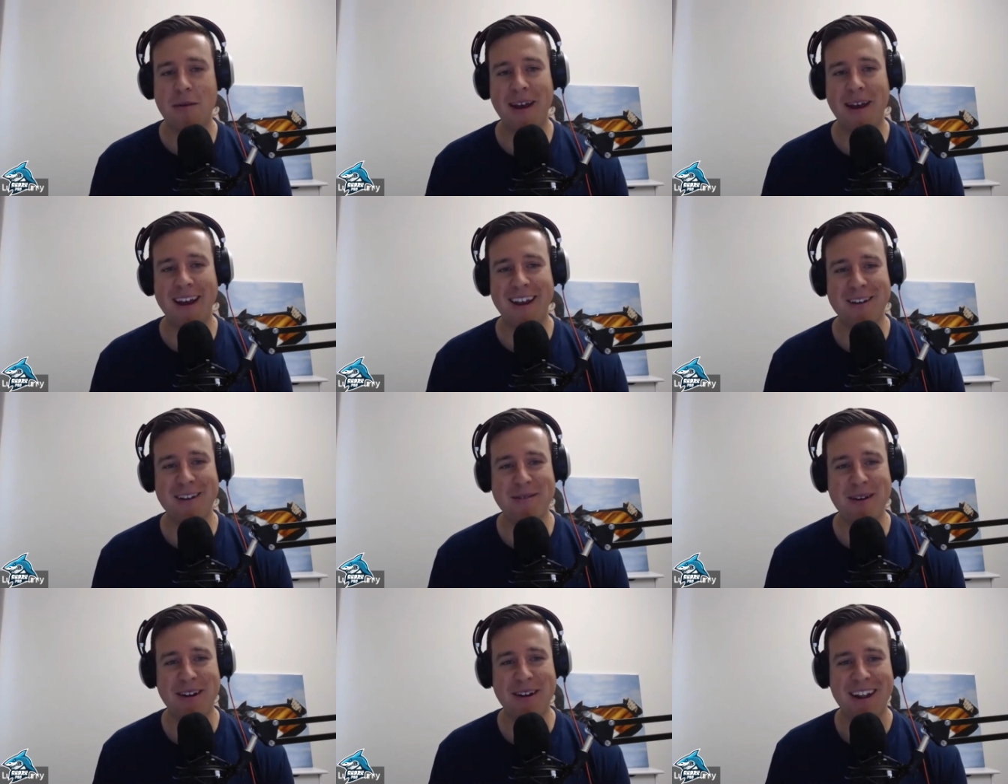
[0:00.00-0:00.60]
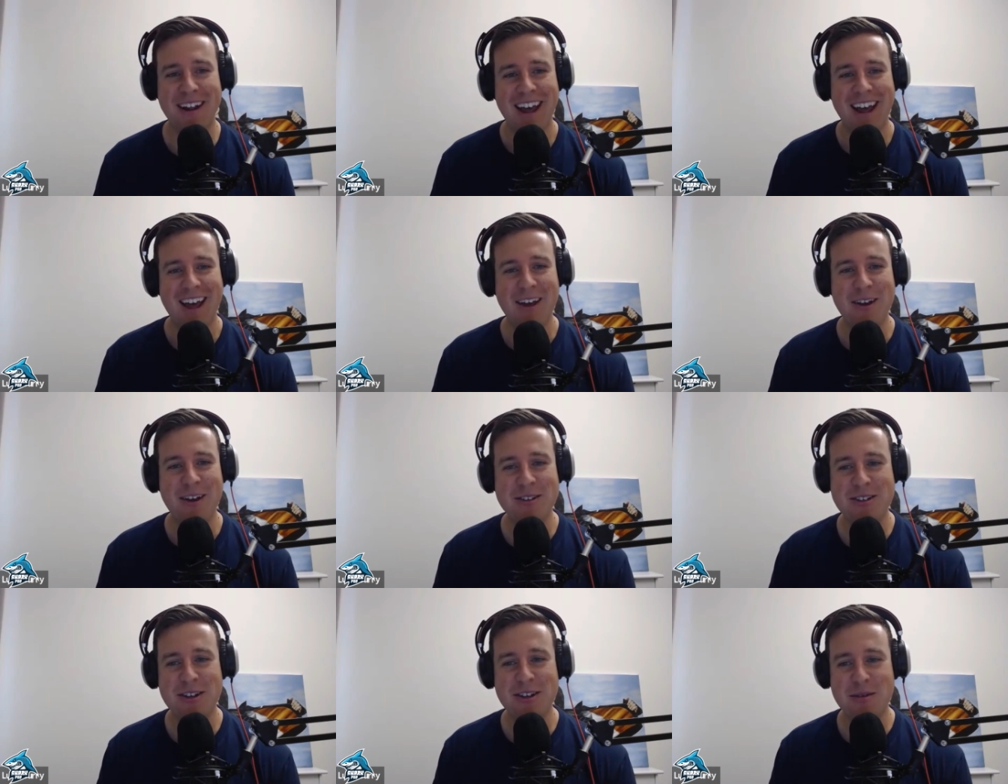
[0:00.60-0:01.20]
made about
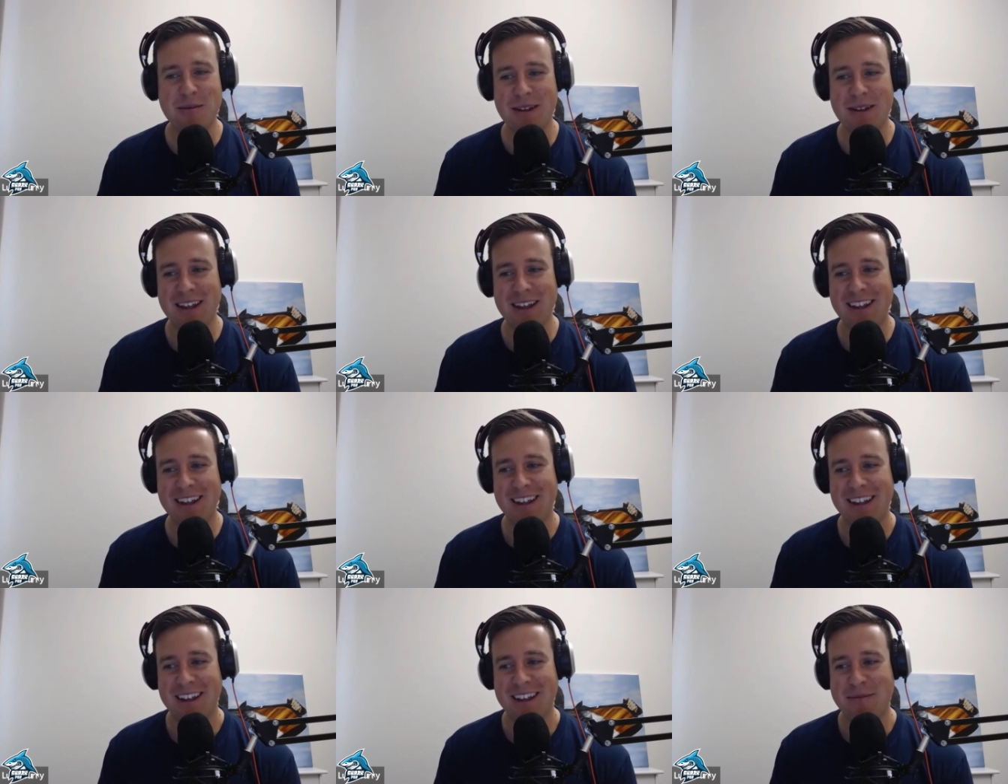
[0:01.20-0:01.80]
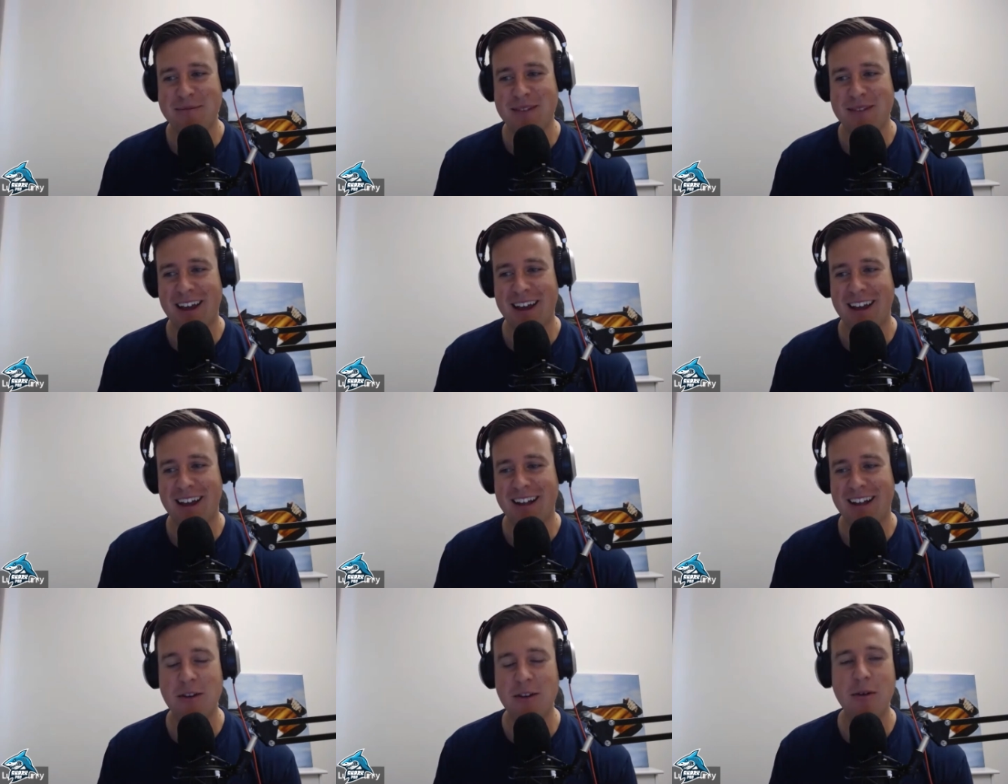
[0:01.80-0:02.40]
who's going to be
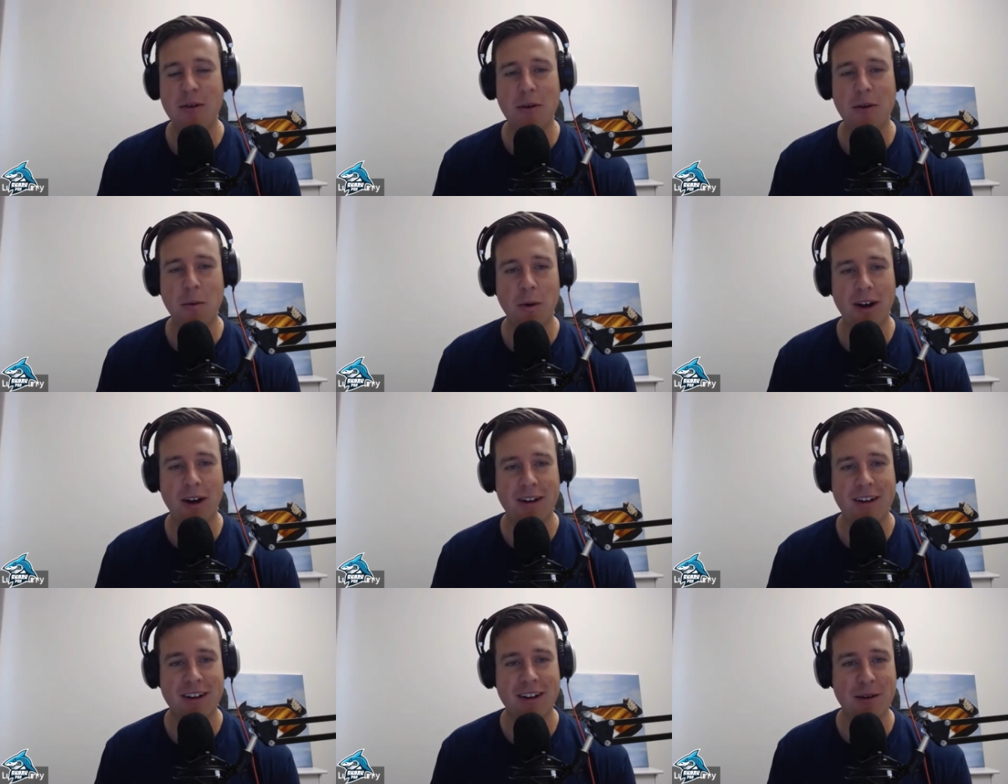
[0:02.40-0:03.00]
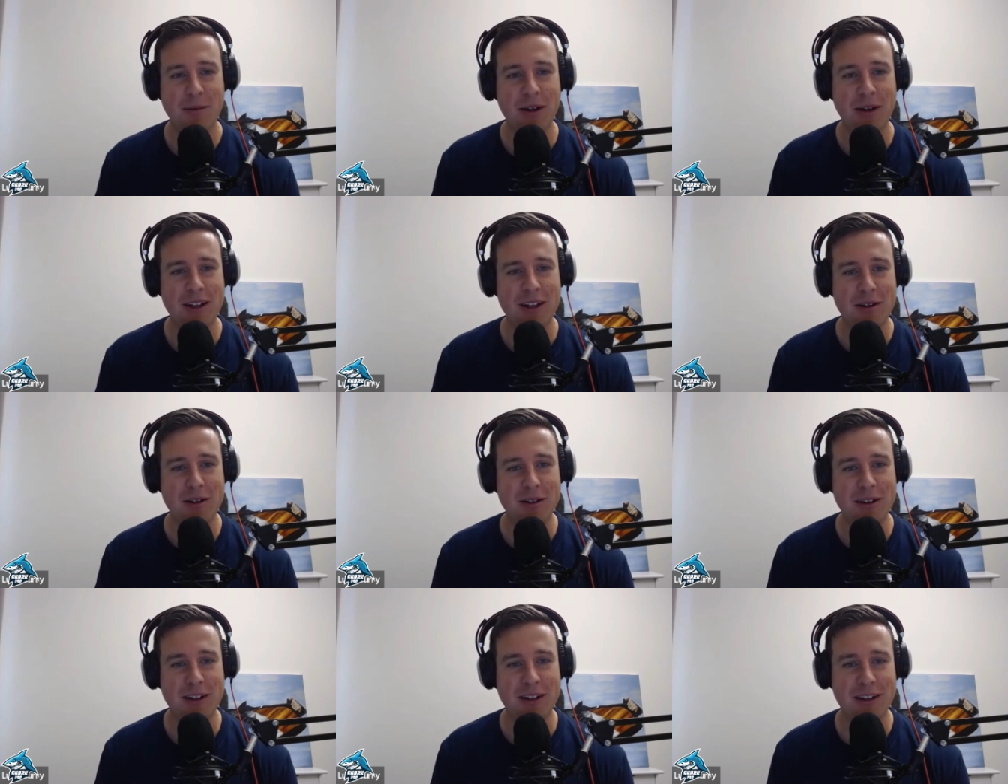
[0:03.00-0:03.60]
uh, doing what in the in
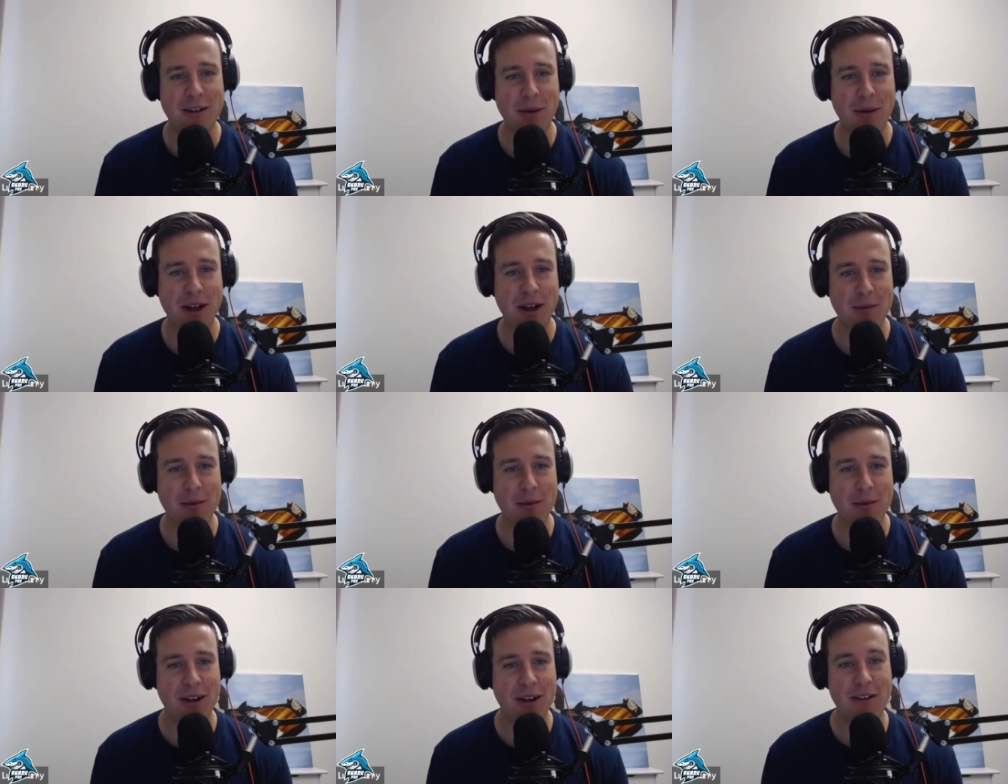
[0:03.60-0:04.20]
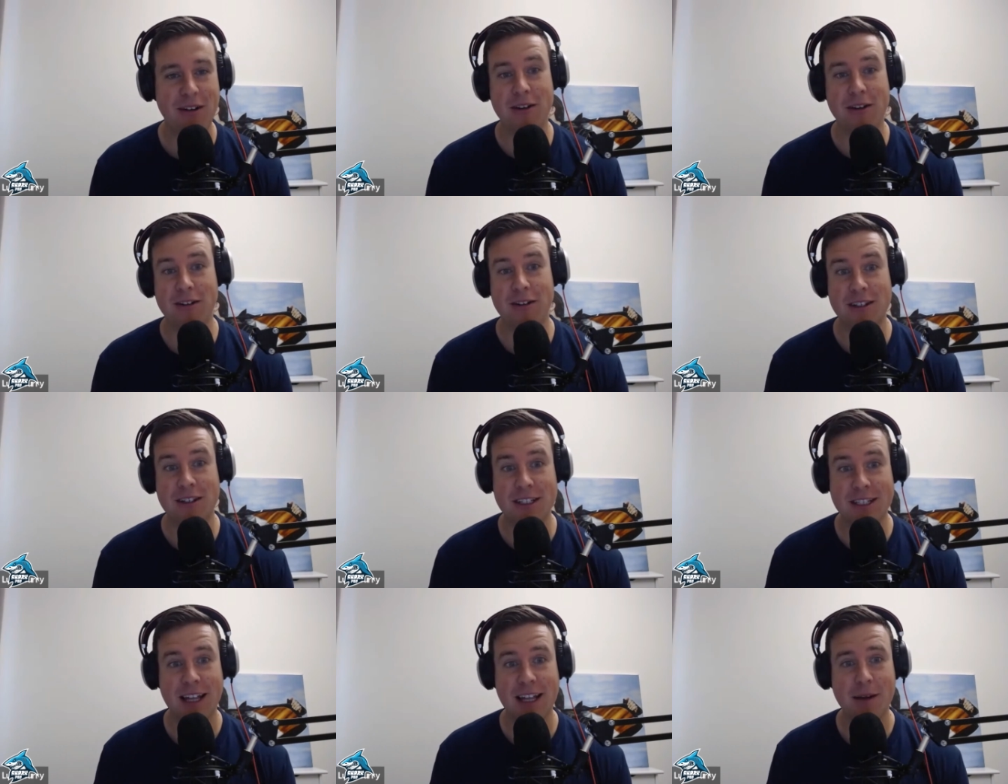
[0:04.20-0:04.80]
the in the buying process or the
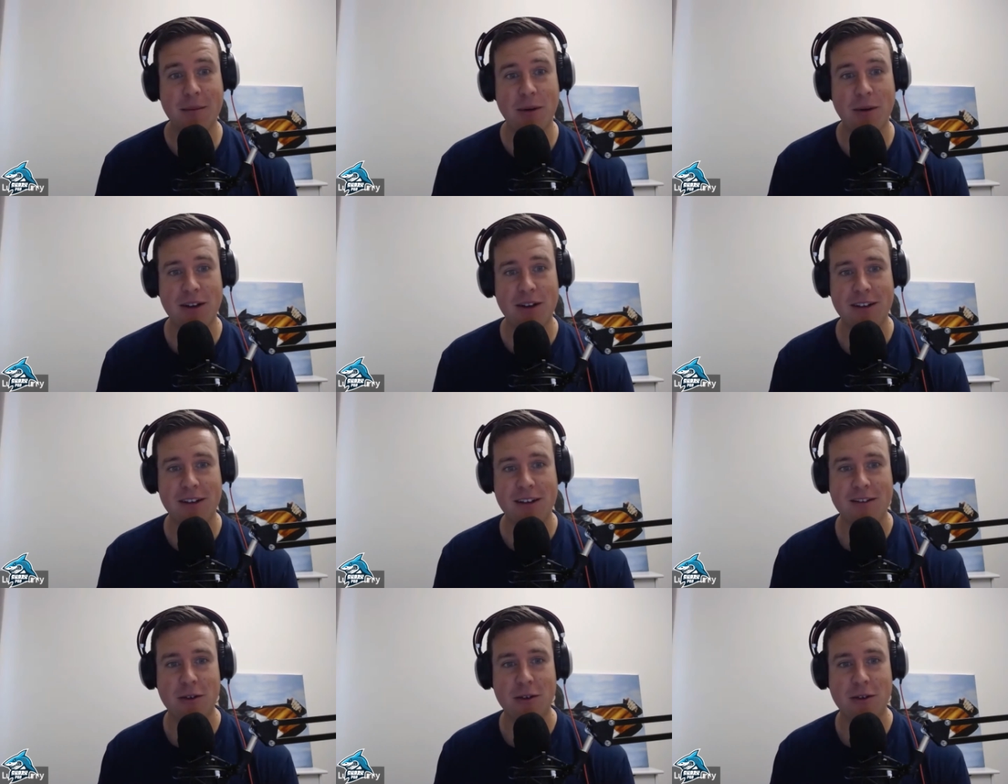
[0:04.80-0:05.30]
selling process.